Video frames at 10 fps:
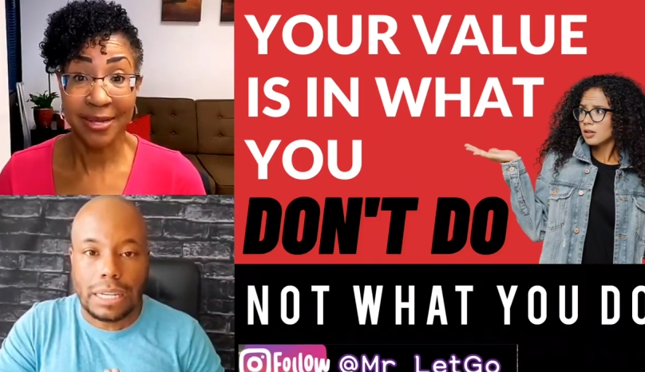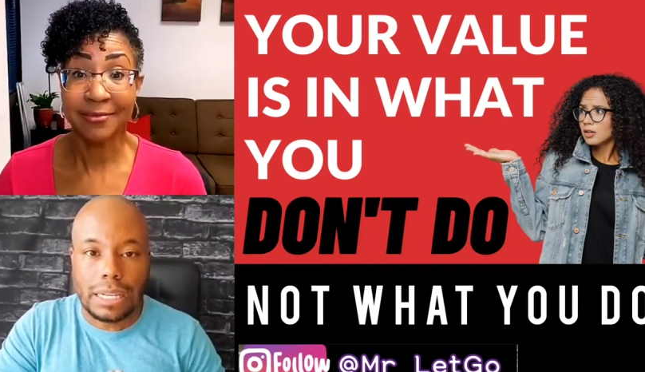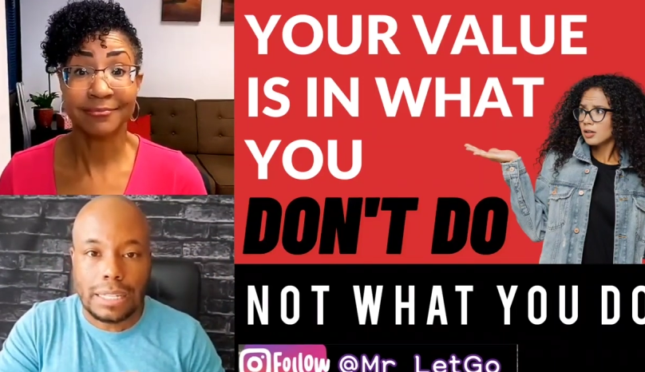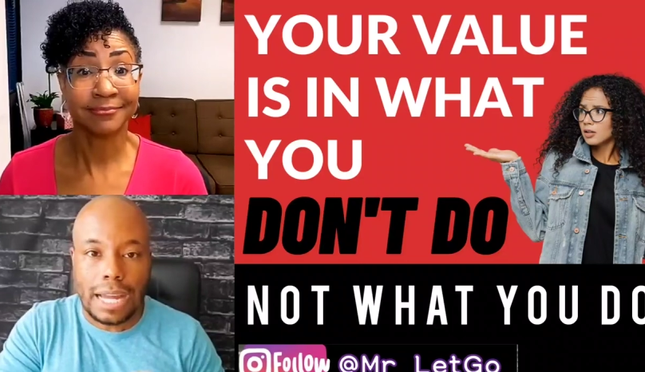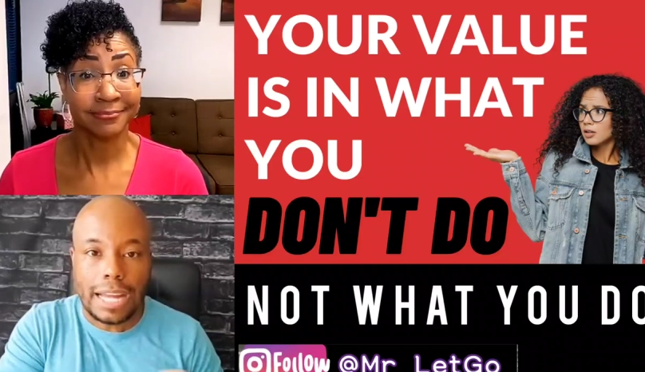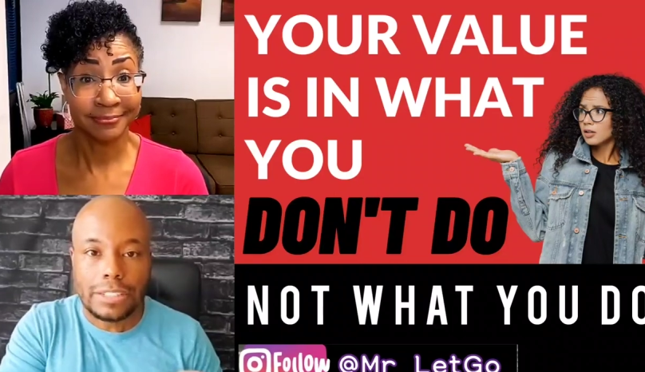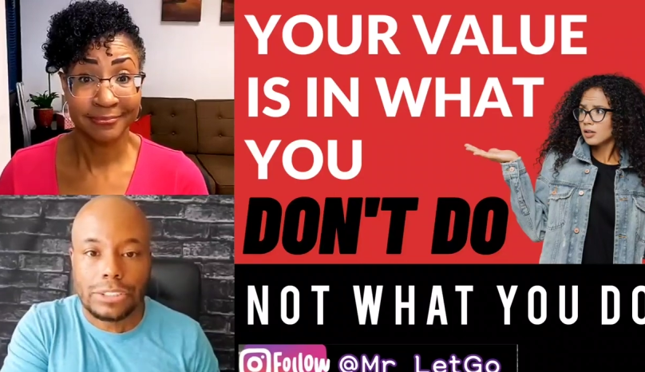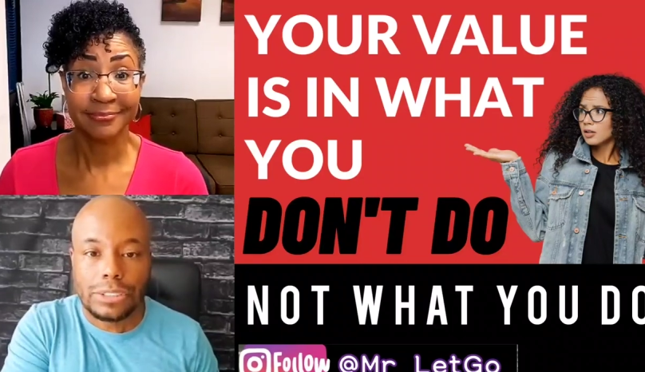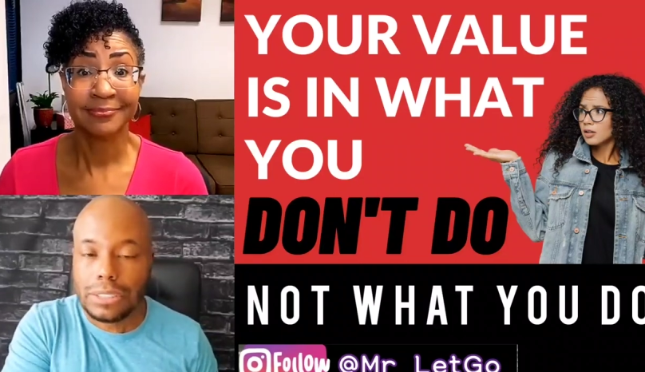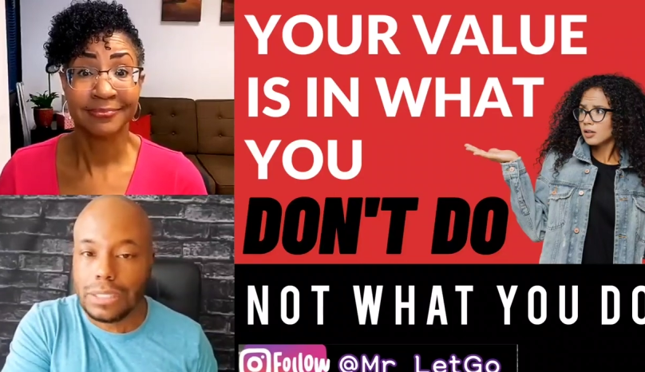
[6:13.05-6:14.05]
Speaker 1: and not
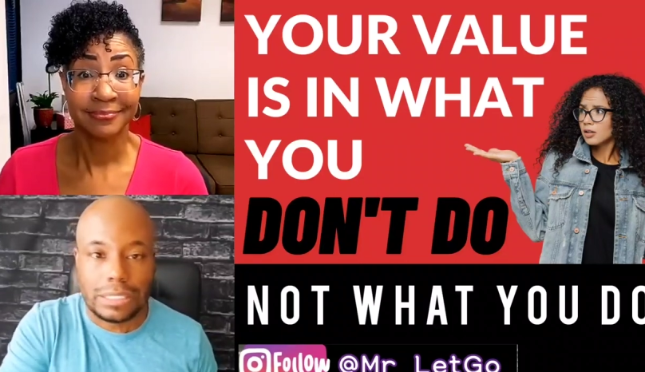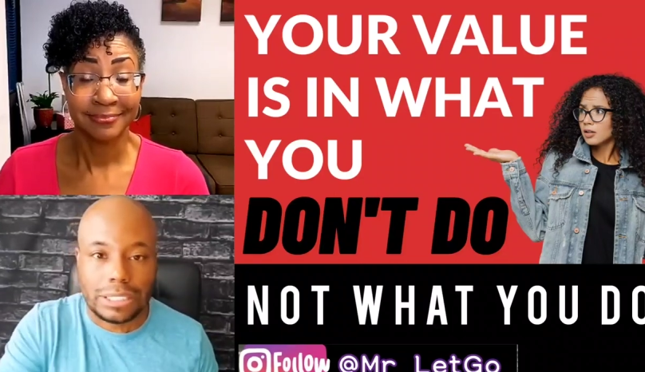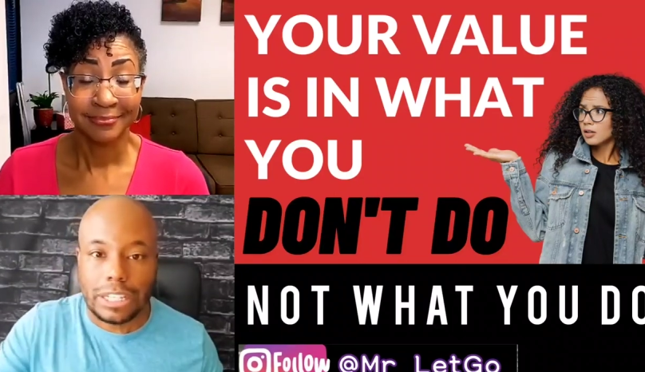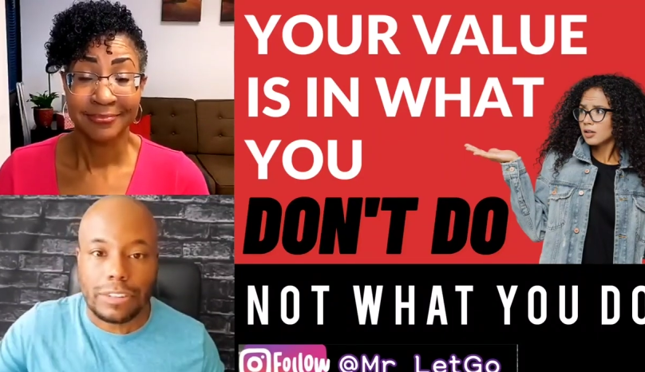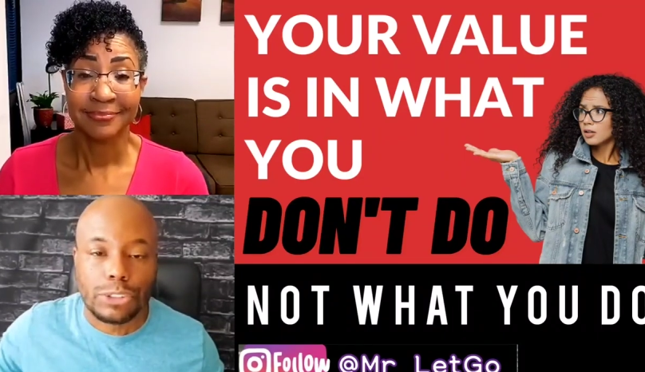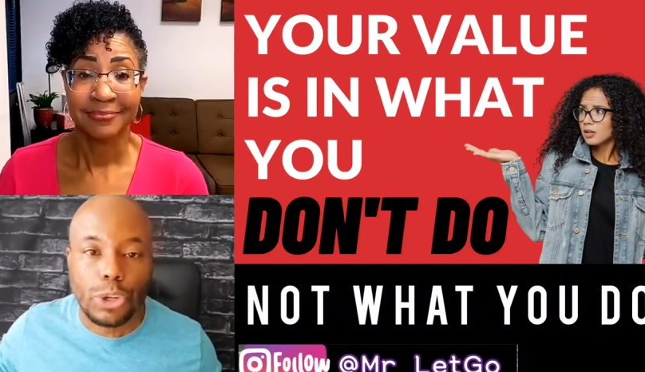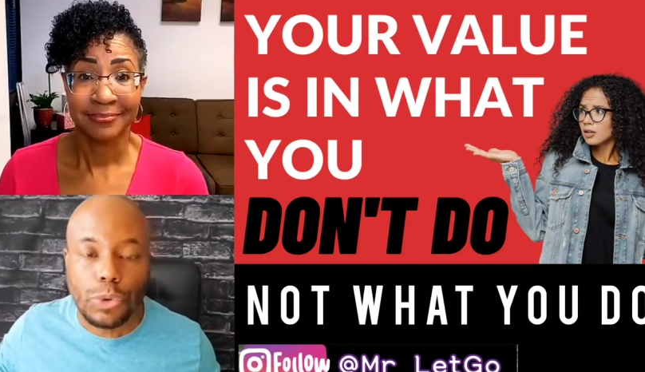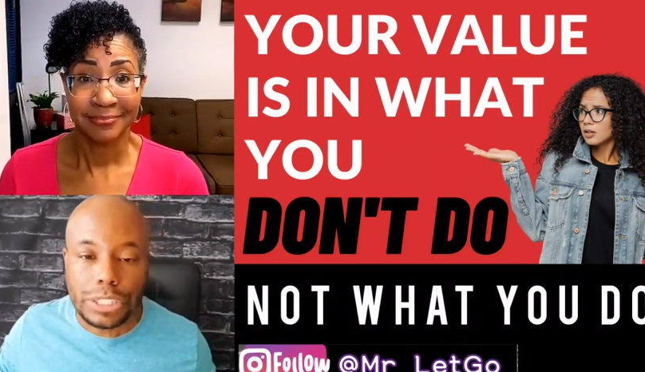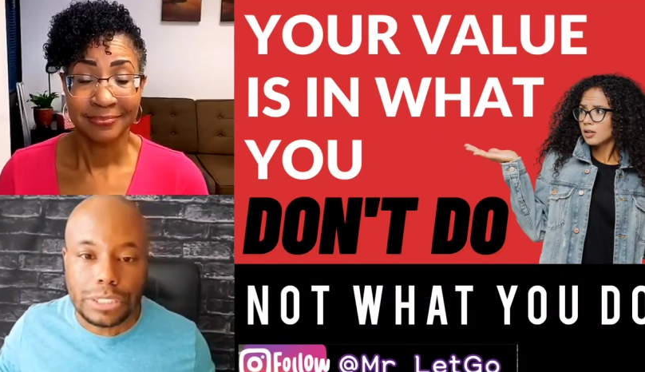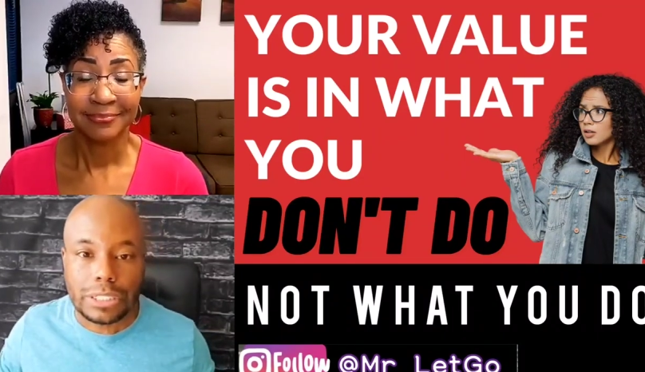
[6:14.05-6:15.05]
instead of
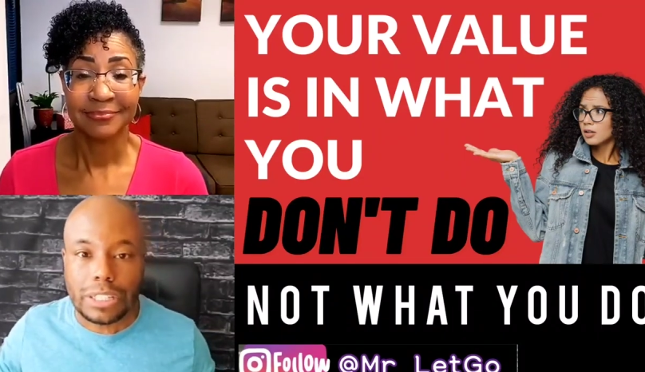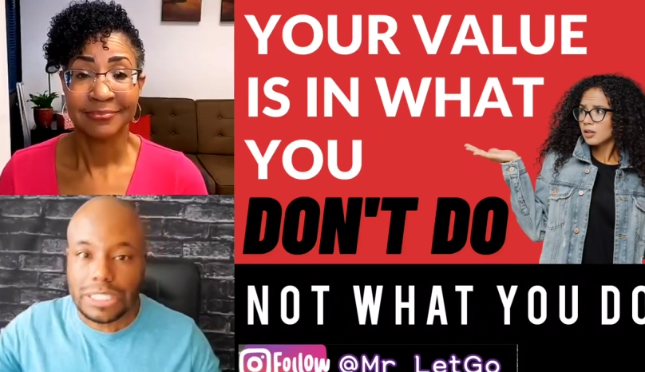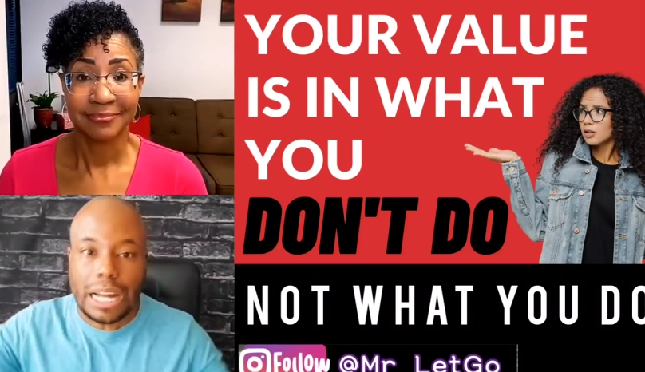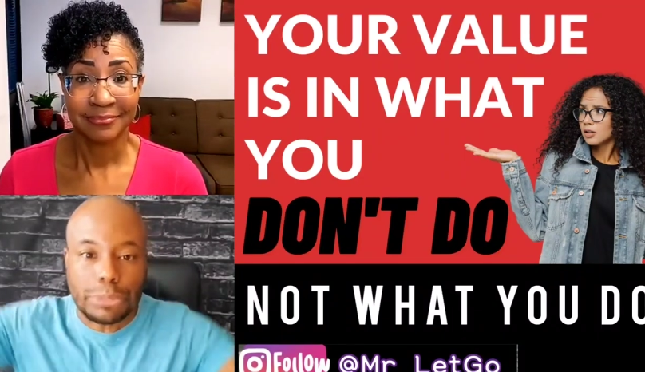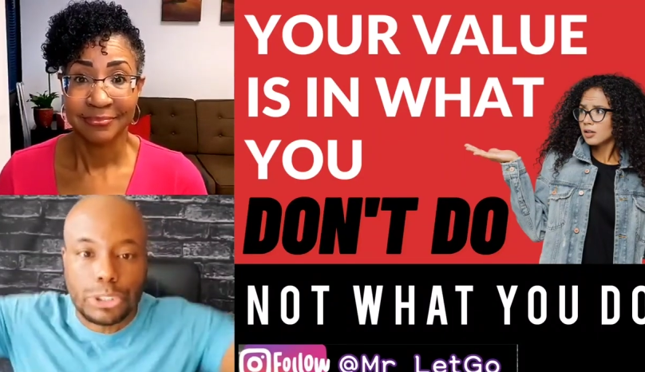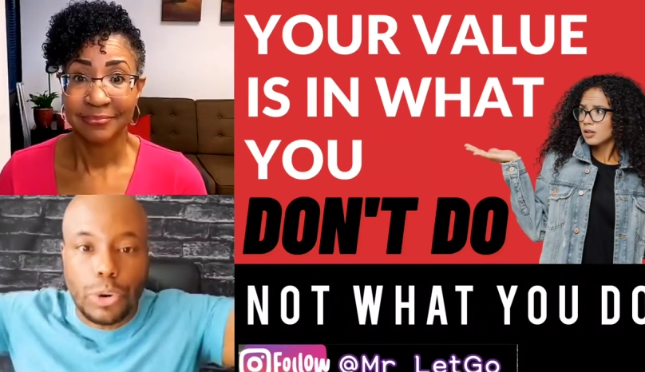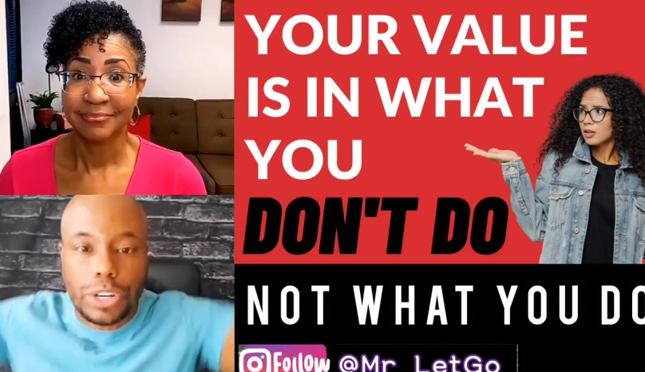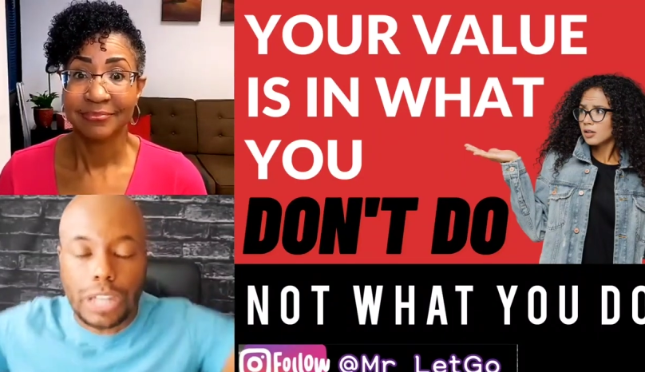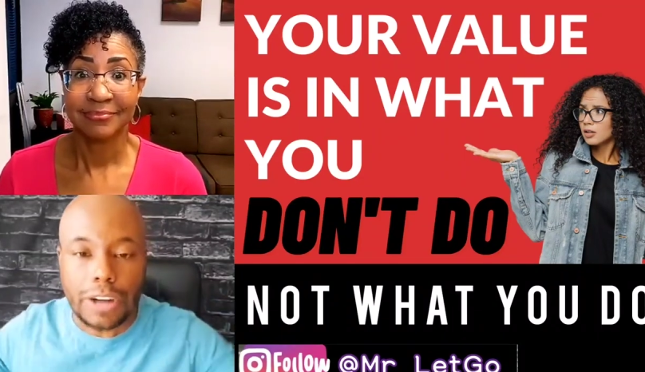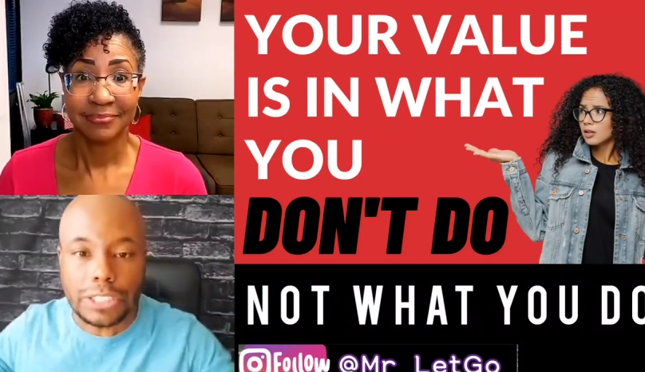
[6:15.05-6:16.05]
doing stuff. Stop doing all this